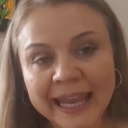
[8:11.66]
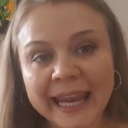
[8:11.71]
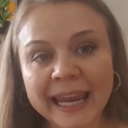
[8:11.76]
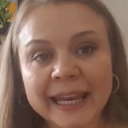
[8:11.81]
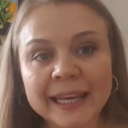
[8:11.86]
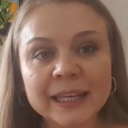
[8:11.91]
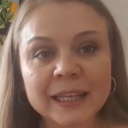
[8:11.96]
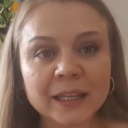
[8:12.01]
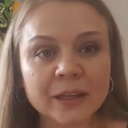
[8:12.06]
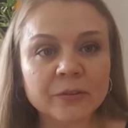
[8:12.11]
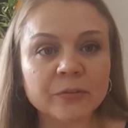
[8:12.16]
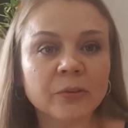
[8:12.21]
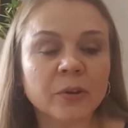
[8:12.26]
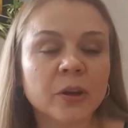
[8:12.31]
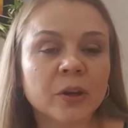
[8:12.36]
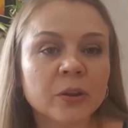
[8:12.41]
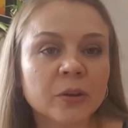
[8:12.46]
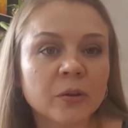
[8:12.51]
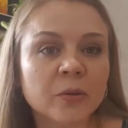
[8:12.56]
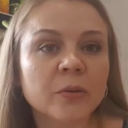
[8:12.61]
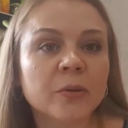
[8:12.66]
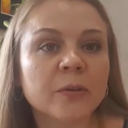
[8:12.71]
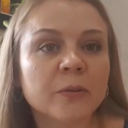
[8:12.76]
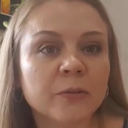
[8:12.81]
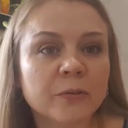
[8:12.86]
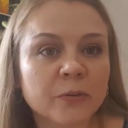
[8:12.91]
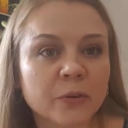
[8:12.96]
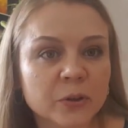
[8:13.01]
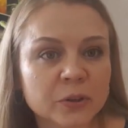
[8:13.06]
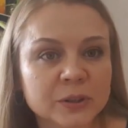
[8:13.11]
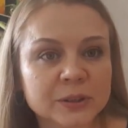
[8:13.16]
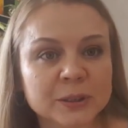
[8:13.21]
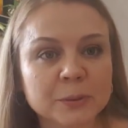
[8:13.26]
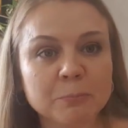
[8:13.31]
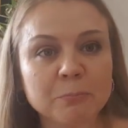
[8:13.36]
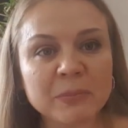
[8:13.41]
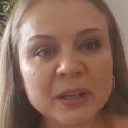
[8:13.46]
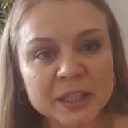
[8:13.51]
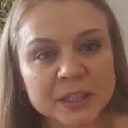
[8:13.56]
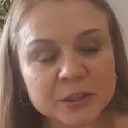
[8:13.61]
And if you are not the first
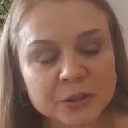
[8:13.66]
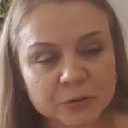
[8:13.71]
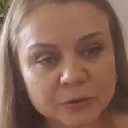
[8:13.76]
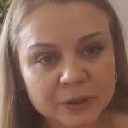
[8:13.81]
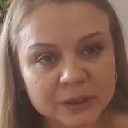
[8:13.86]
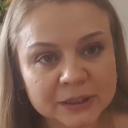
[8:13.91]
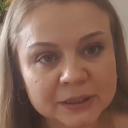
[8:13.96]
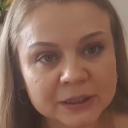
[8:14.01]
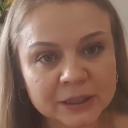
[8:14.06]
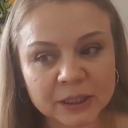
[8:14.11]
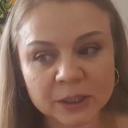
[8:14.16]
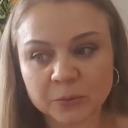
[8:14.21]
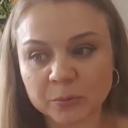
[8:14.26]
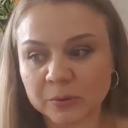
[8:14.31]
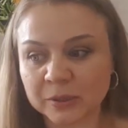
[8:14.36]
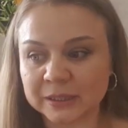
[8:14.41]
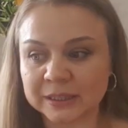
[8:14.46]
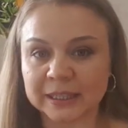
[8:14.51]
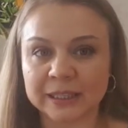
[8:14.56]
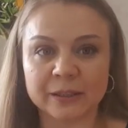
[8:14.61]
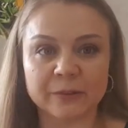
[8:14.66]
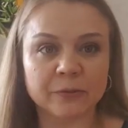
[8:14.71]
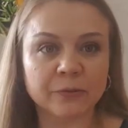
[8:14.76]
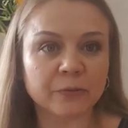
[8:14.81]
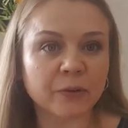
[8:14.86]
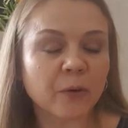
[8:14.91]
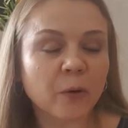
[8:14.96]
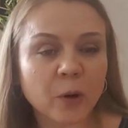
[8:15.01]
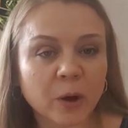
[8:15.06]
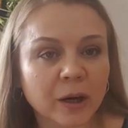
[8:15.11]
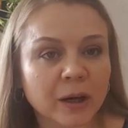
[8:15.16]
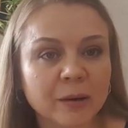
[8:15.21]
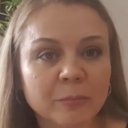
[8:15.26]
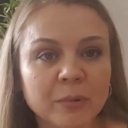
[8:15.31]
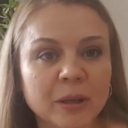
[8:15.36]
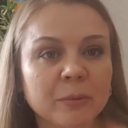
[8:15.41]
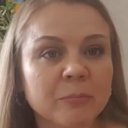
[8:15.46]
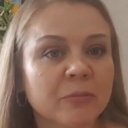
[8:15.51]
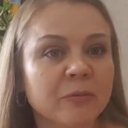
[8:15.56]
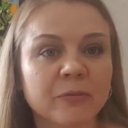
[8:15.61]
mistress, it was like four,
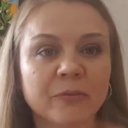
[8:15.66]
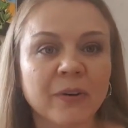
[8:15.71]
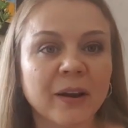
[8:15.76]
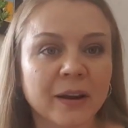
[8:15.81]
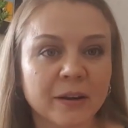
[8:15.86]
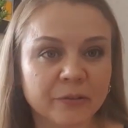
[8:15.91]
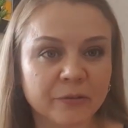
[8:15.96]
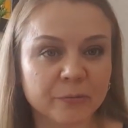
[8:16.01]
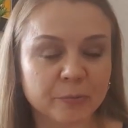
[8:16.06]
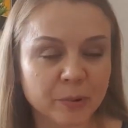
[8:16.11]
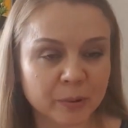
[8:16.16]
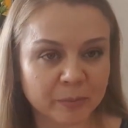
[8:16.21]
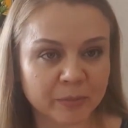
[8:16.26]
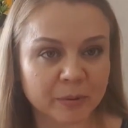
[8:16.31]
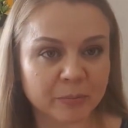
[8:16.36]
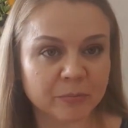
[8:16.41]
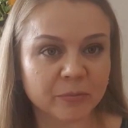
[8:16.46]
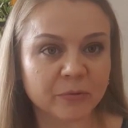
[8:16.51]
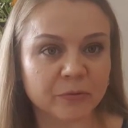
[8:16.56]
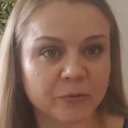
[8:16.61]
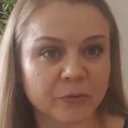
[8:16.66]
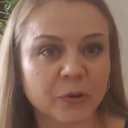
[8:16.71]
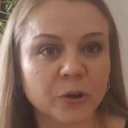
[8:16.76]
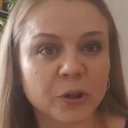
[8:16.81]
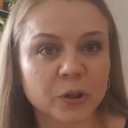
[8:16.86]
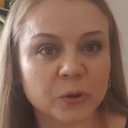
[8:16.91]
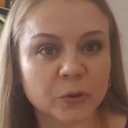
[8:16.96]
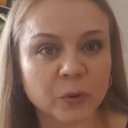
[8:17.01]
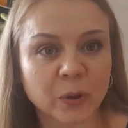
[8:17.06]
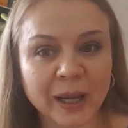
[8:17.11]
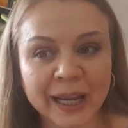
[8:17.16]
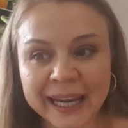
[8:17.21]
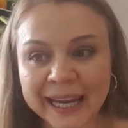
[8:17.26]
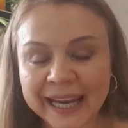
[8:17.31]
maybe five women before you,